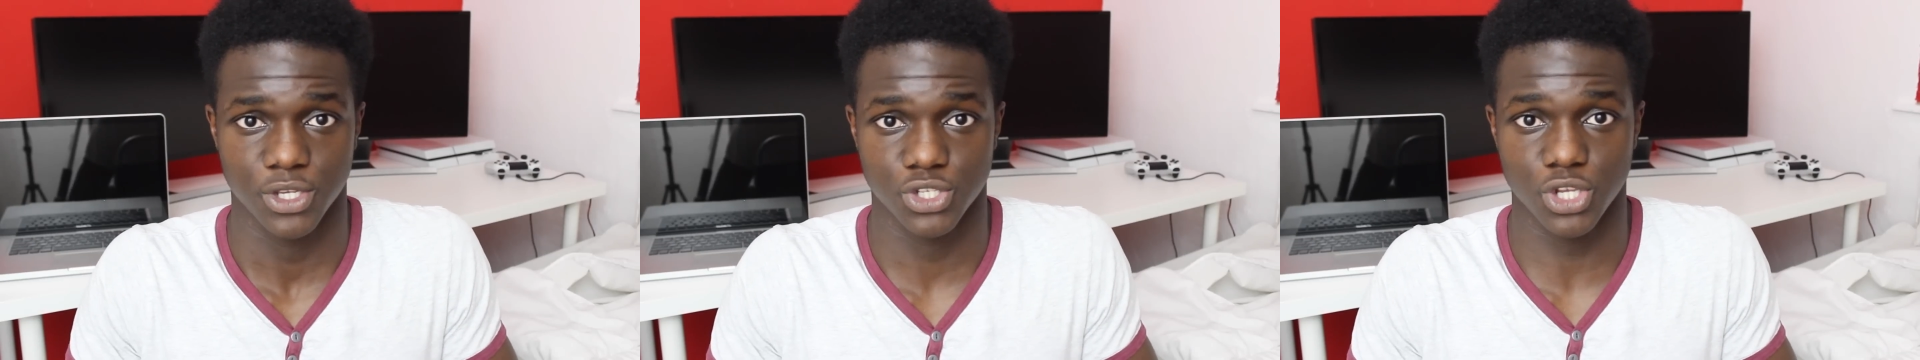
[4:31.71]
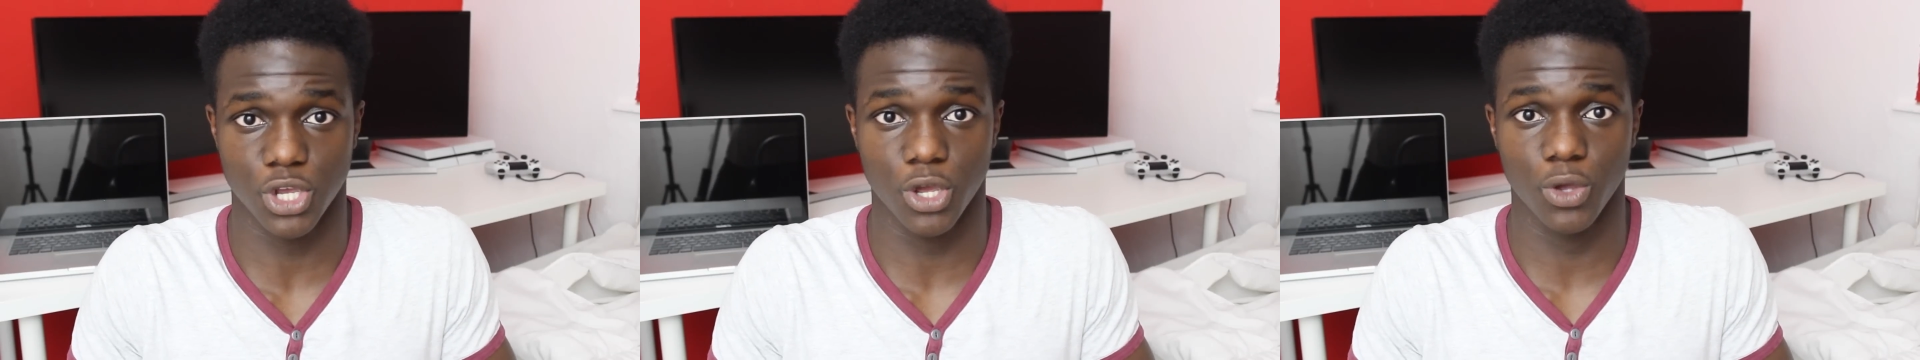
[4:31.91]

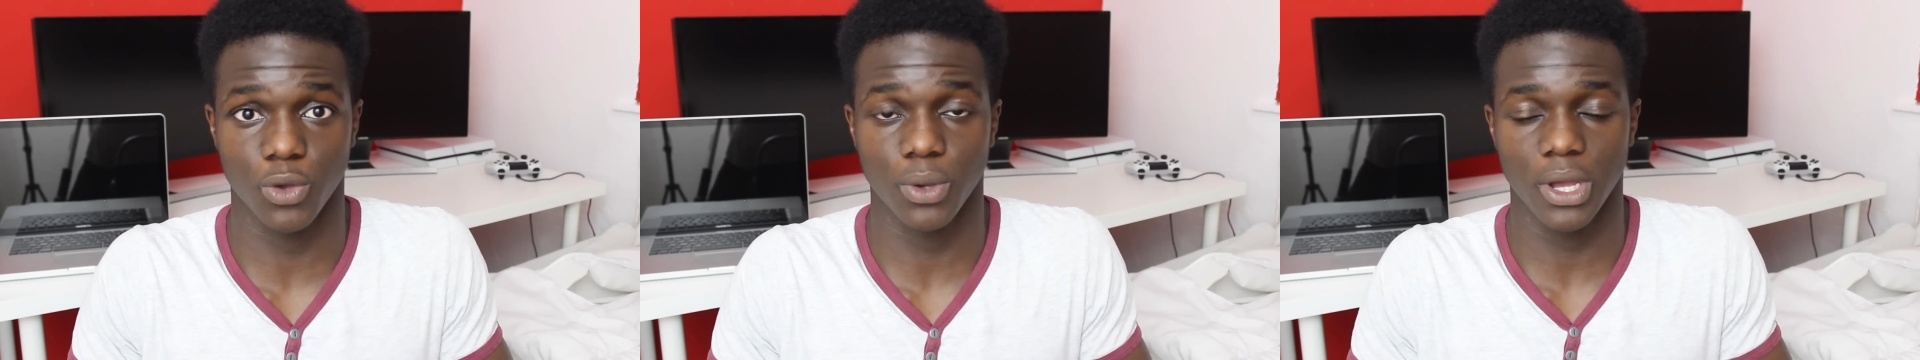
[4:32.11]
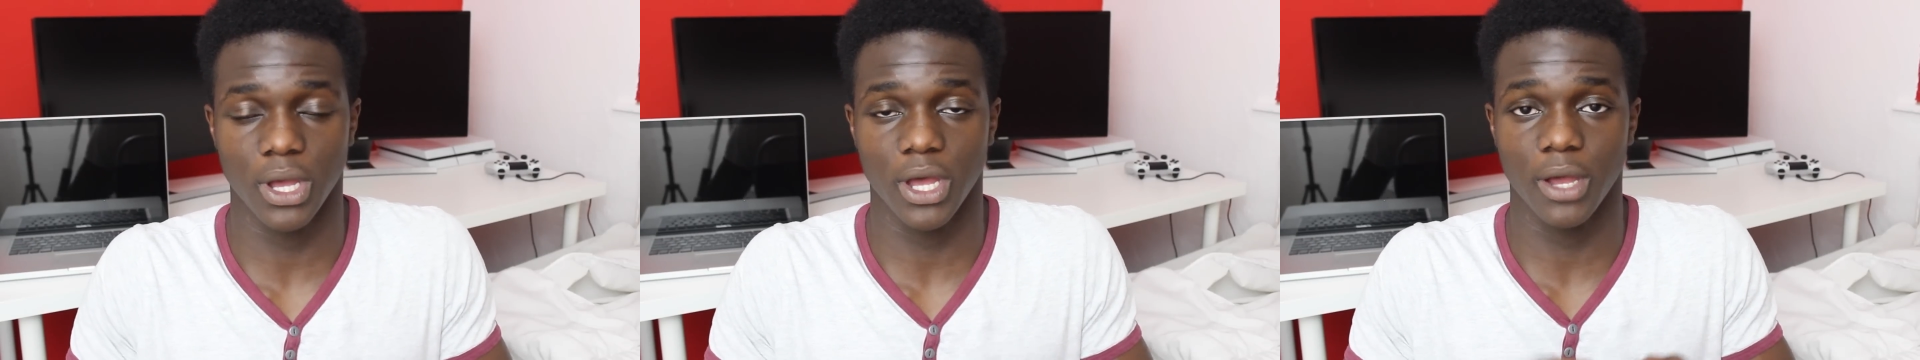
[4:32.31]

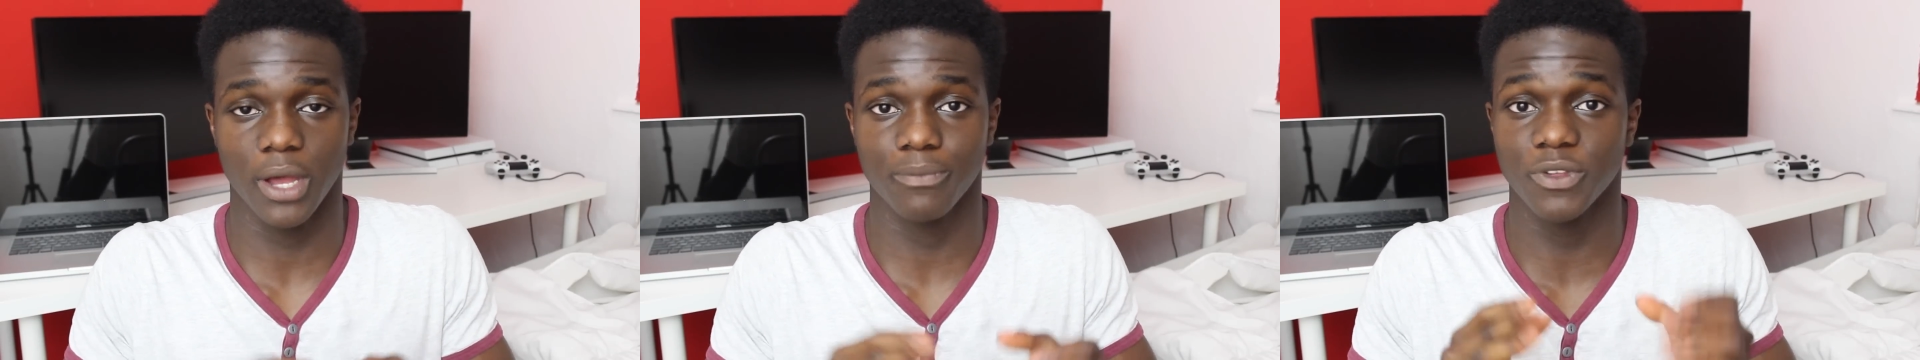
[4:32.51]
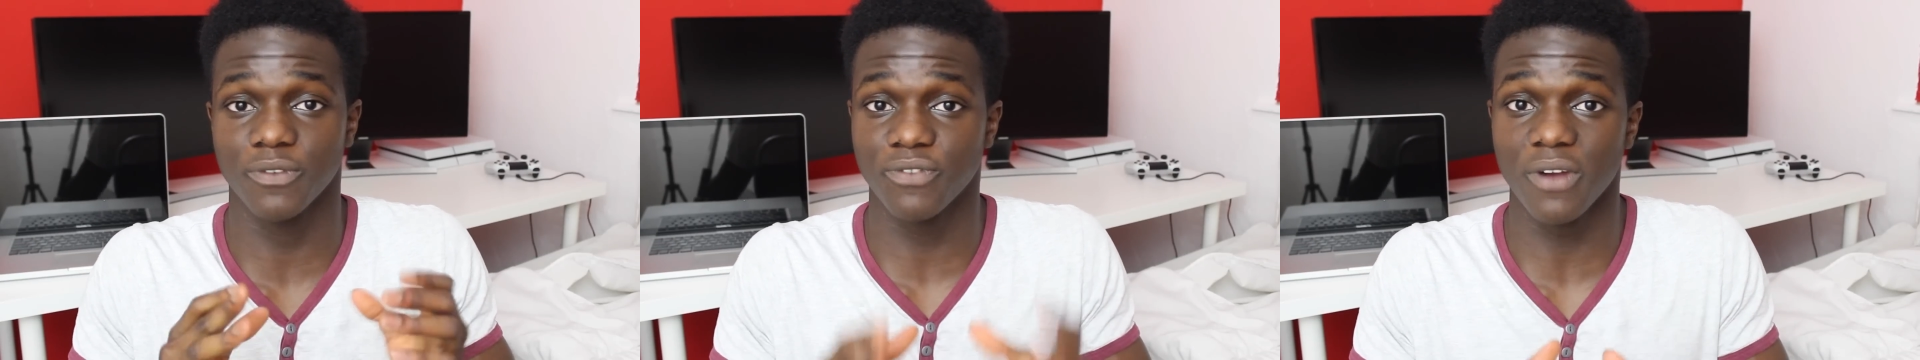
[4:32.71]
So
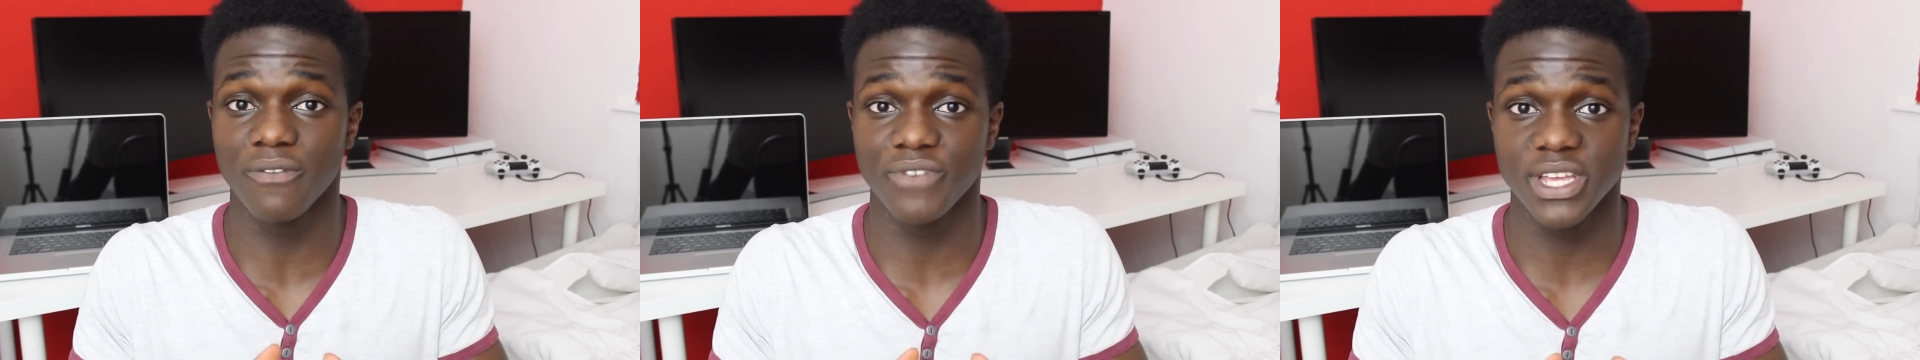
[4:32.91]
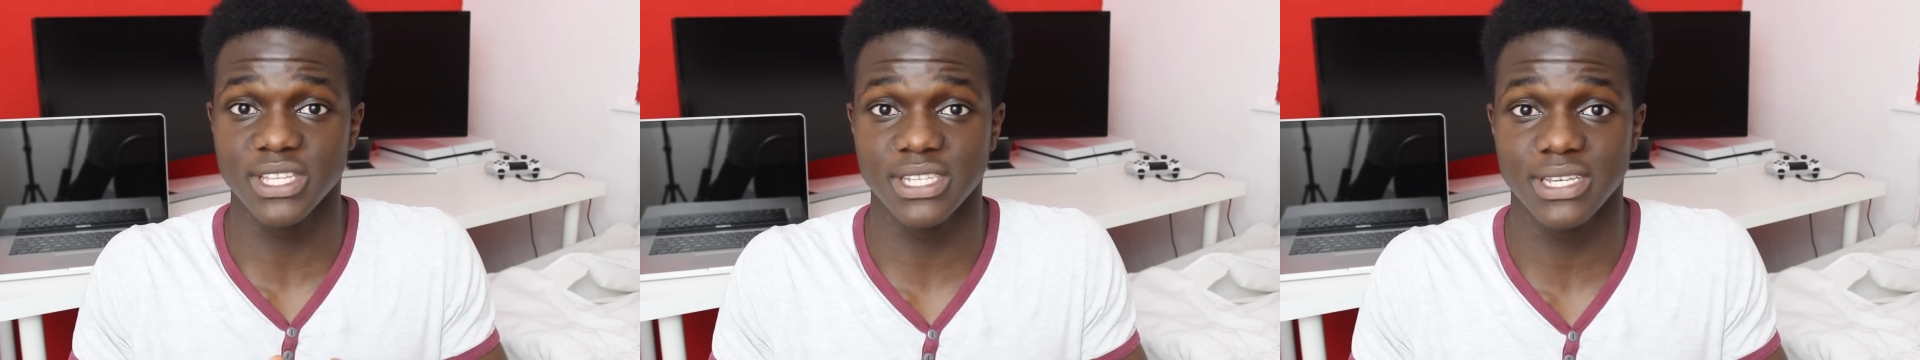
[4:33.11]
the
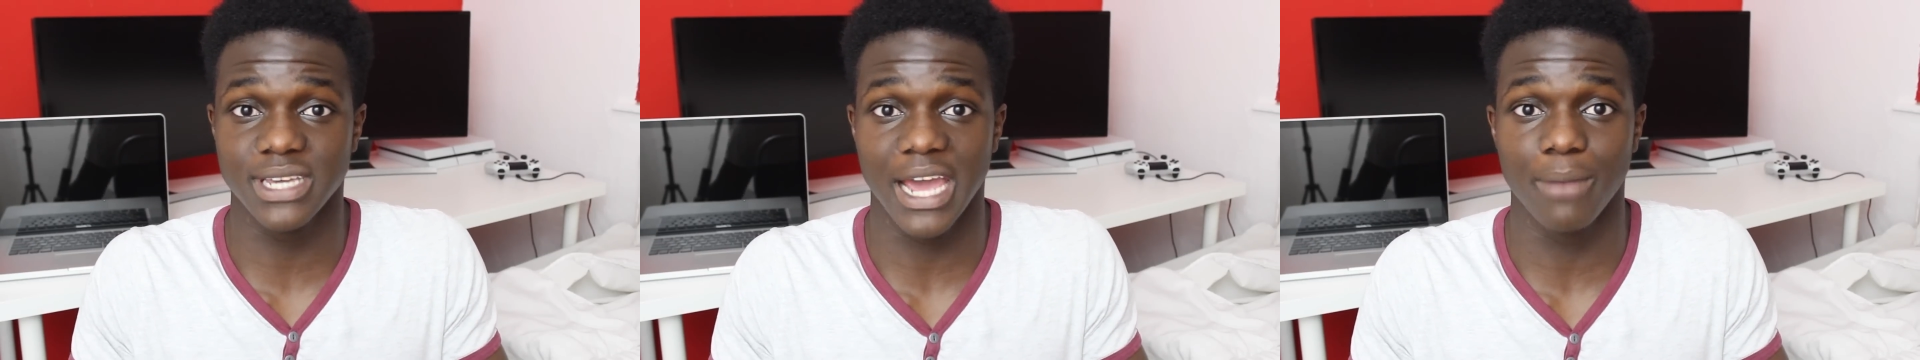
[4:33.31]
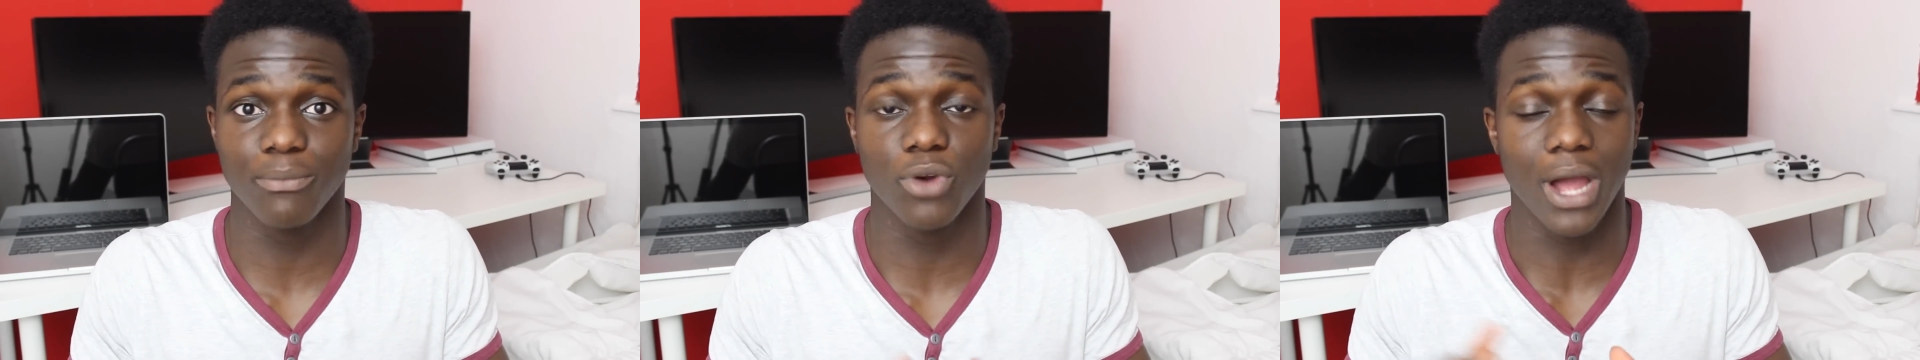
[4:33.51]
front-facing
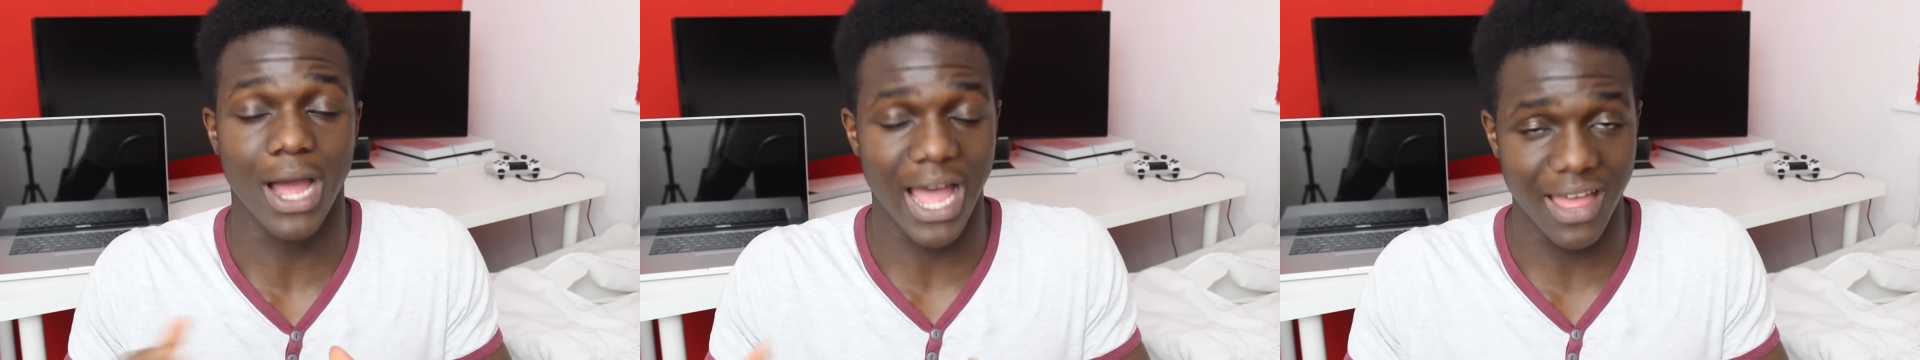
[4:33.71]
camera